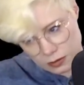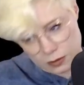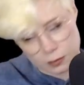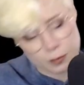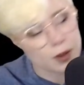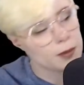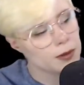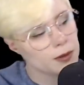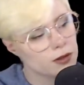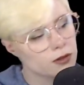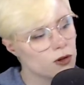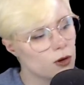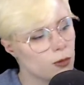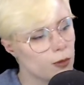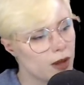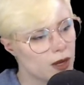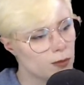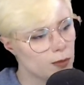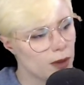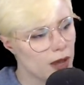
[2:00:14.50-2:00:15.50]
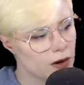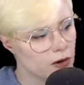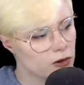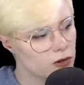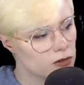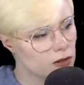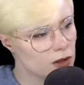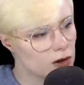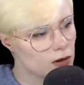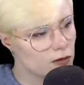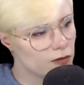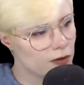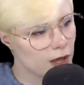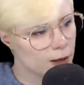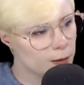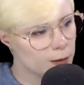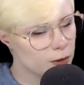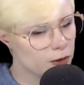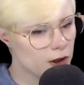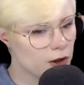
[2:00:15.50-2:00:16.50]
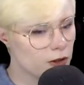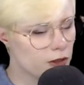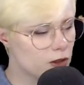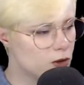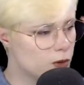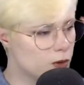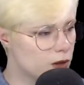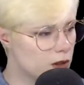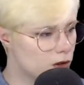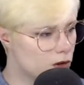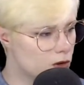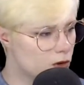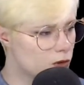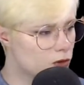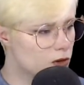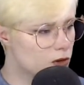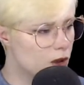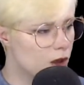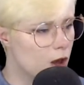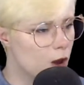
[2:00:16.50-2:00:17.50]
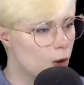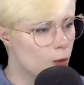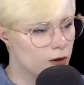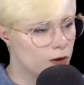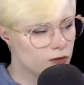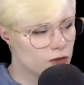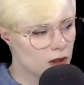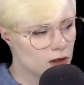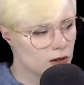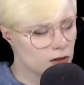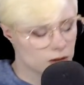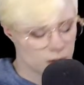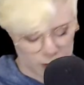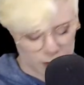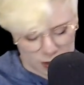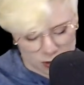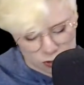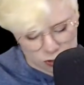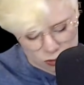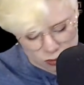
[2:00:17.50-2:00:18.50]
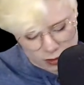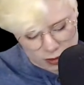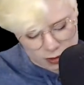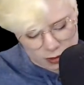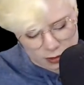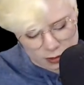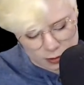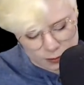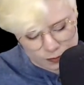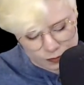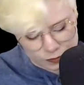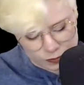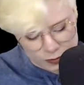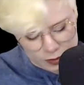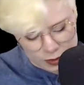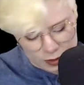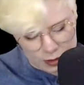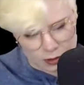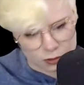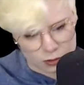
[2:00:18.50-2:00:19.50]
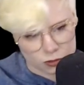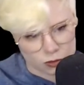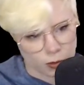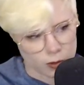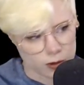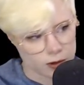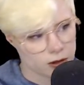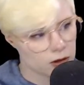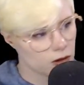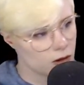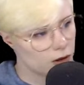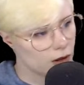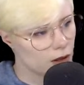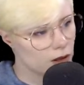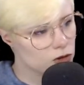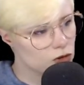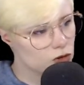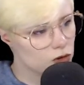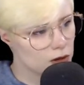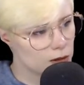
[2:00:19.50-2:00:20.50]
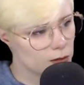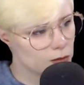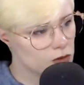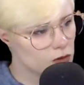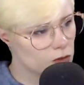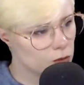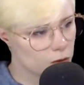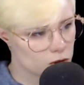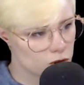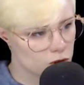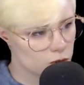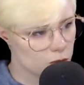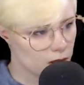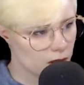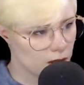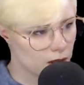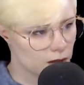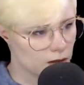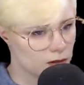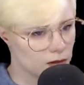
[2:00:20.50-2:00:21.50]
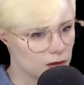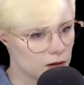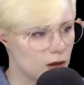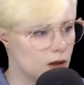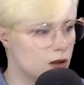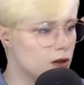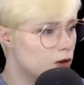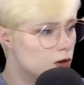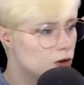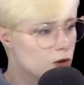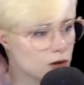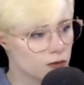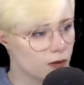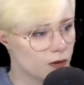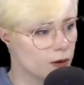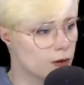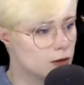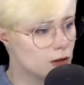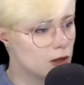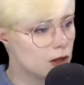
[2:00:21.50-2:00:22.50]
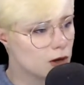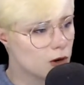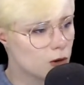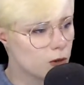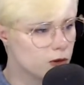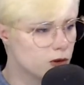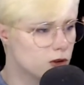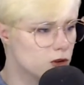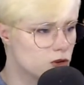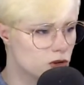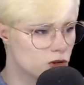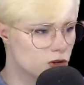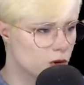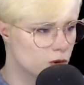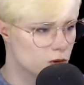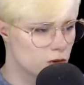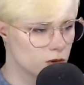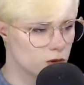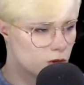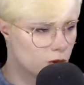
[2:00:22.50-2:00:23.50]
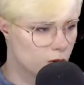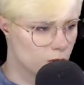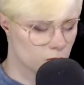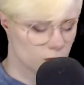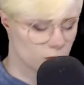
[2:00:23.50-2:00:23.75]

public domain patterns that are available there that you can use. We've done some history and historic streams, which you can follow along, or you can just go to those